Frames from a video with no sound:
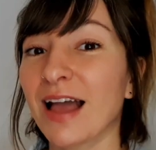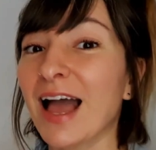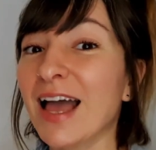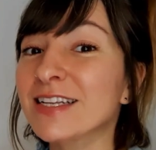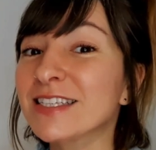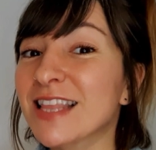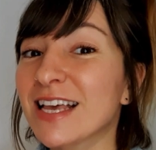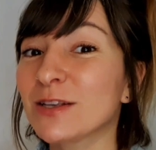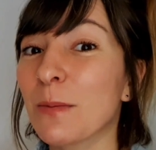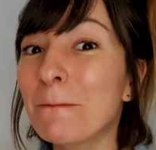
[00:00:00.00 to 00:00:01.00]
And
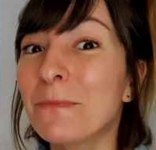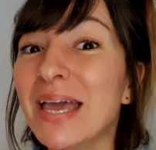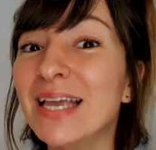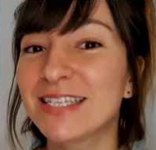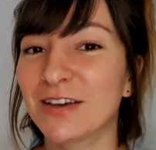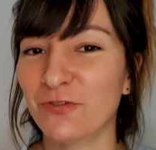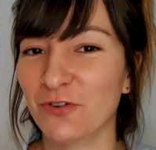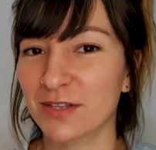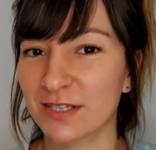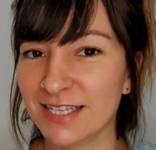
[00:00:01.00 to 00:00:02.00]
there's a big
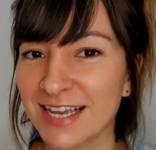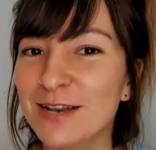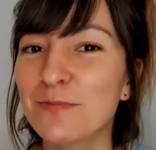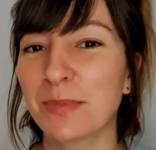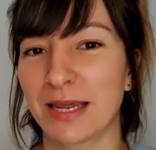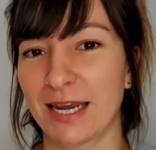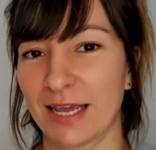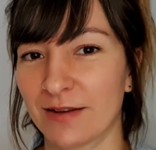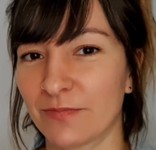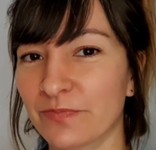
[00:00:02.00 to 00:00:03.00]
difference in
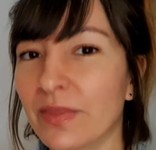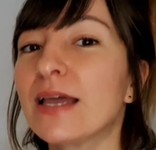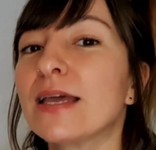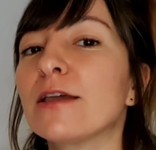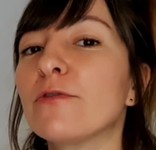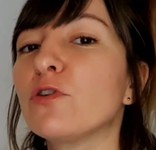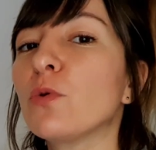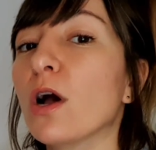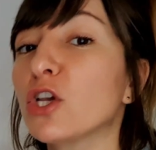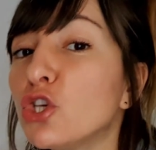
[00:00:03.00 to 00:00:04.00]
meaning. If you
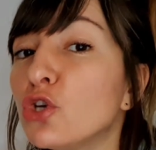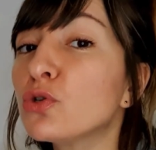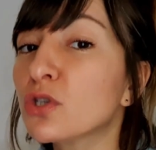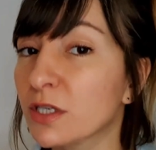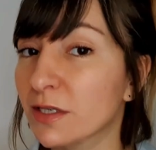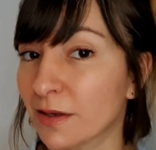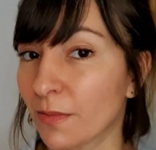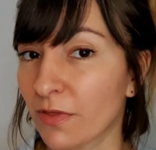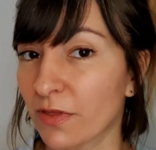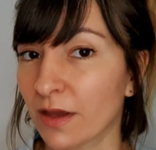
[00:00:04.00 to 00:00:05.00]
are used to
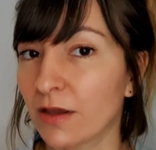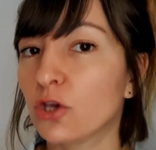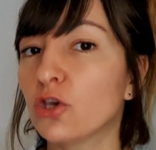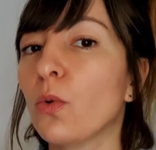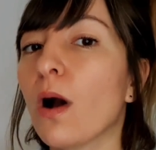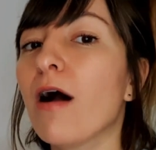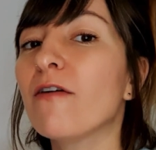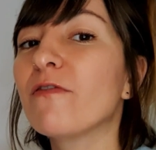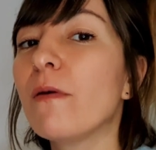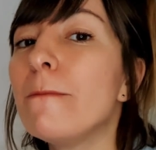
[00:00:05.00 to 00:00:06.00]
something, you are
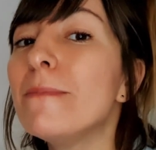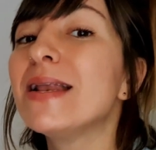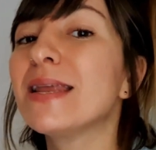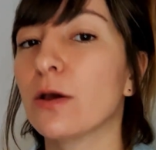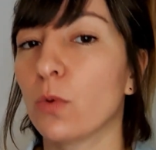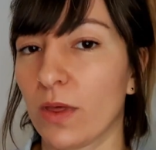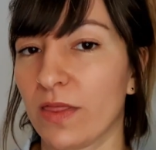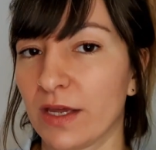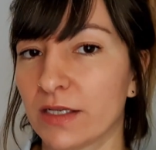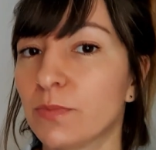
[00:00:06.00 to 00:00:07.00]
familiar with
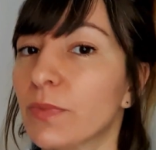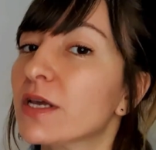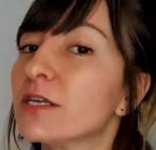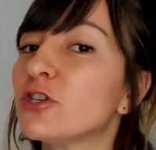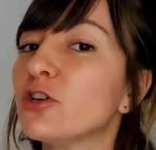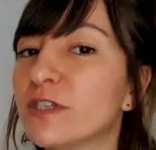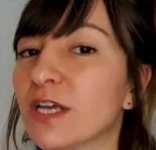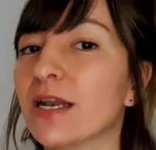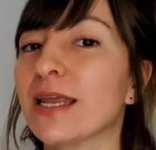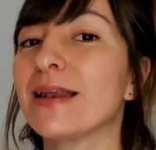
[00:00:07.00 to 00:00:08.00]
it because you've
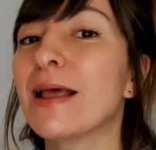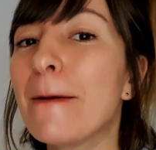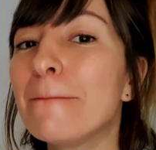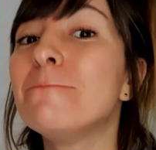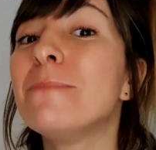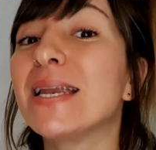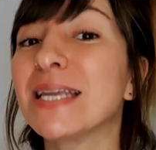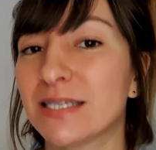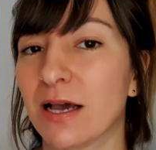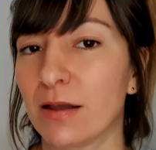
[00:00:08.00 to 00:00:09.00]
done it many
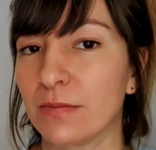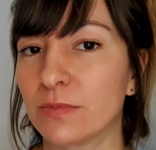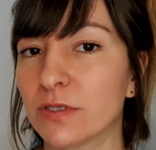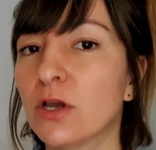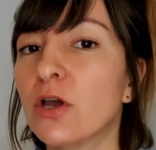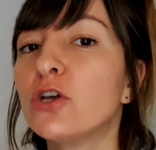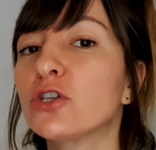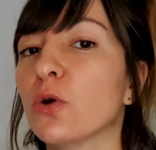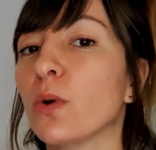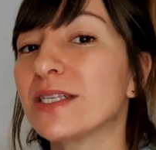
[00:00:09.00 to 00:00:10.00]
times.
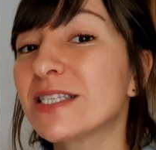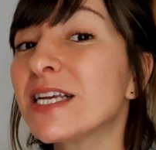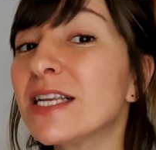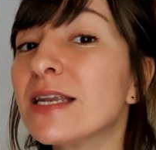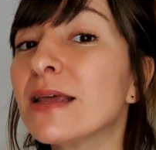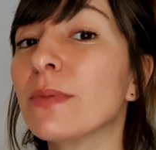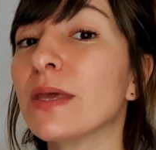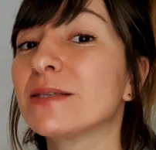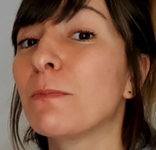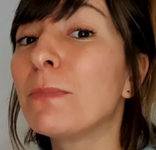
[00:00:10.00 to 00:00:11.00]
So a synonym
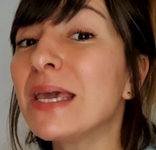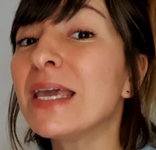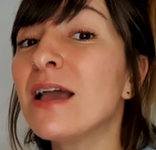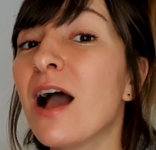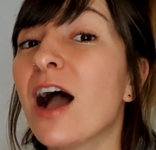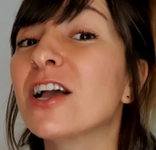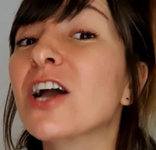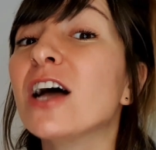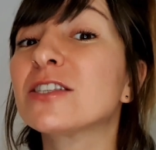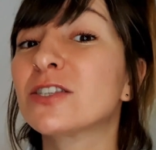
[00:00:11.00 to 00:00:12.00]
be
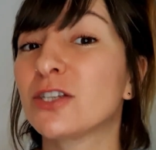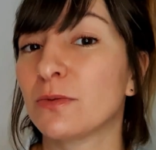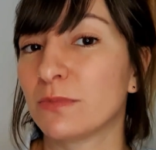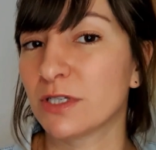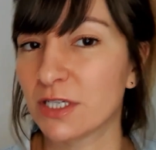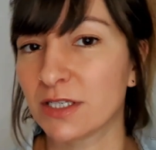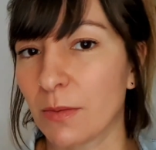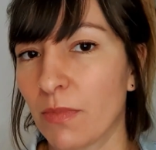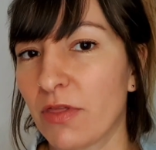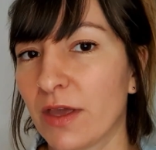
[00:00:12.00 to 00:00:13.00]
accustomed to
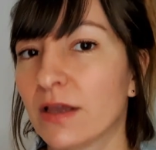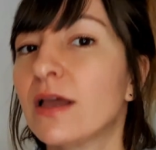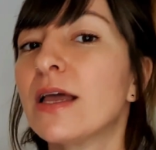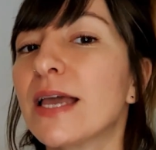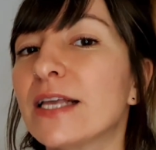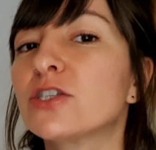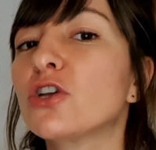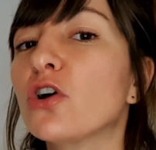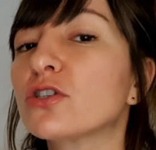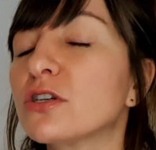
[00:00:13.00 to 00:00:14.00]
something. It's
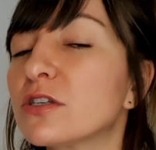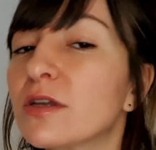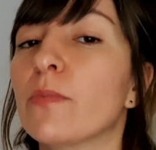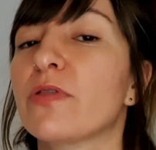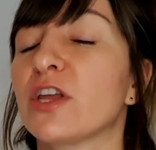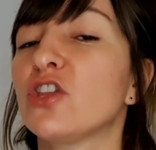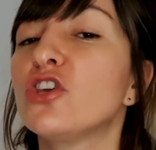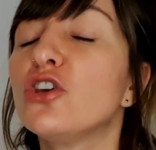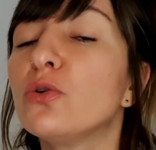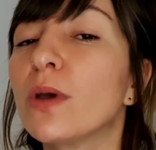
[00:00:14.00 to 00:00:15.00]
not something
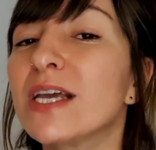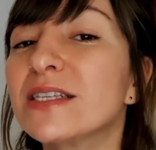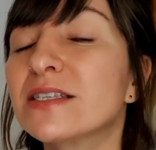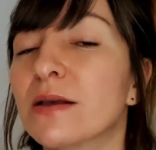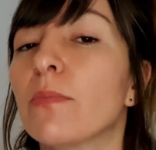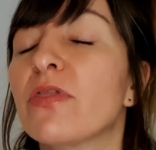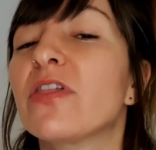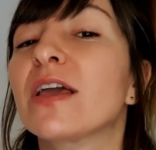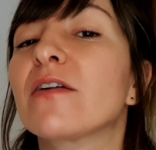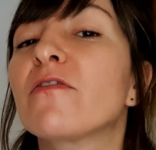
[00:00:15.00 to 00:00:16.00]
new, it's
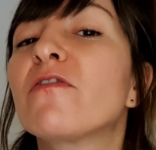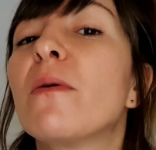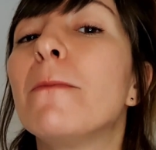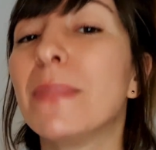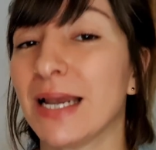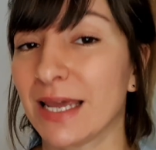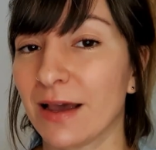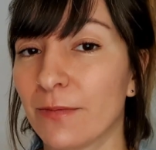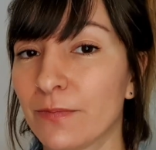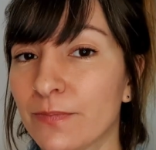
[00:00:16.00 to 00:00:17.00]
something familiar.
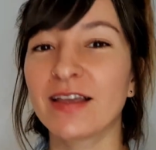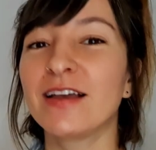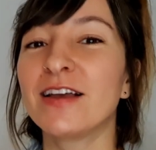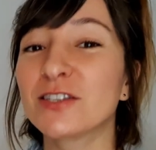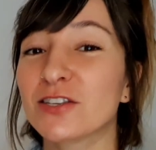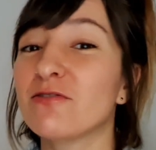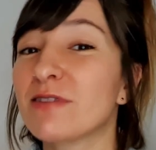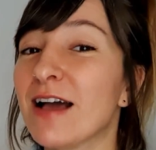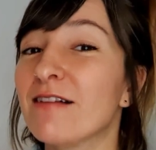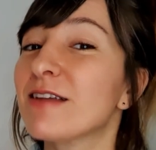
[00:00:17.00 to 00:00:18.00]
So
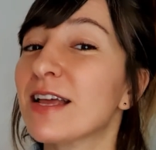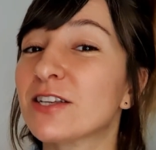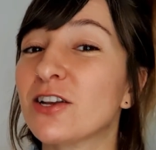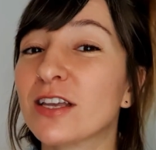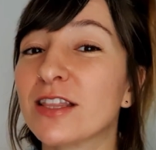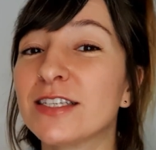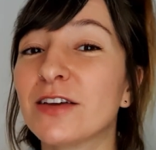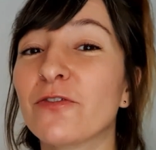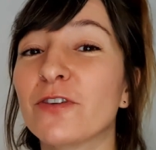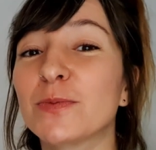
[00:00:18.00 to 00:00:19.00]
now let's look at the
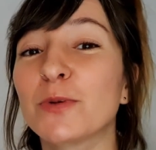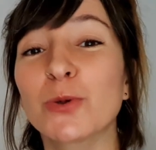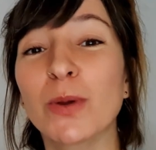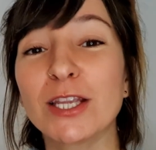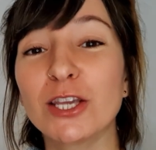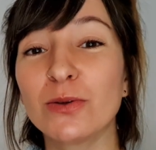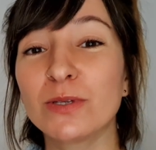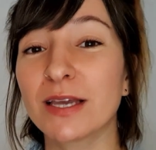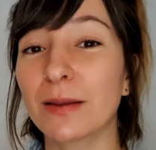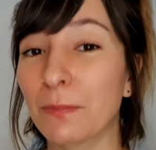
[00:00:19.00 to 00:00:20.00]
difference between
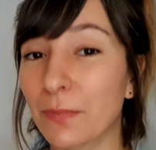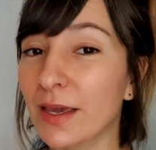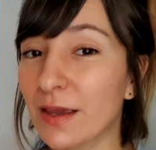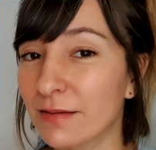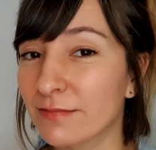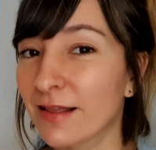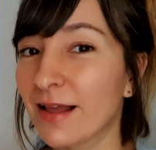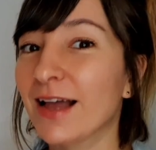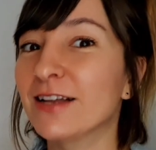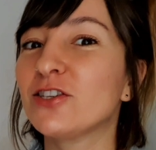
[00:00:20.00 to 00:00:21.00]
using be
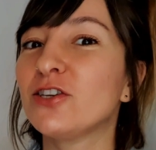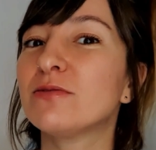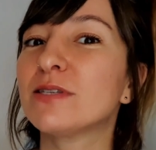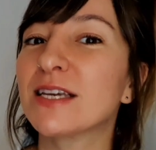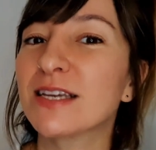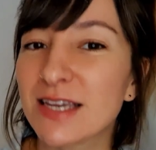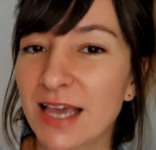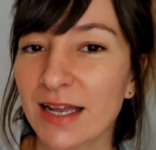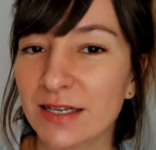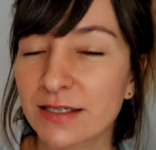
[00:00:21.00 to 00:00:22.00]
and using
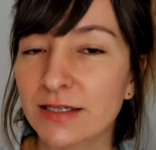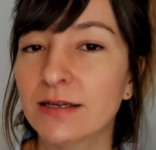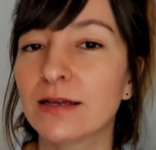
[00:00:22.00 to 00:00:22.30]
get.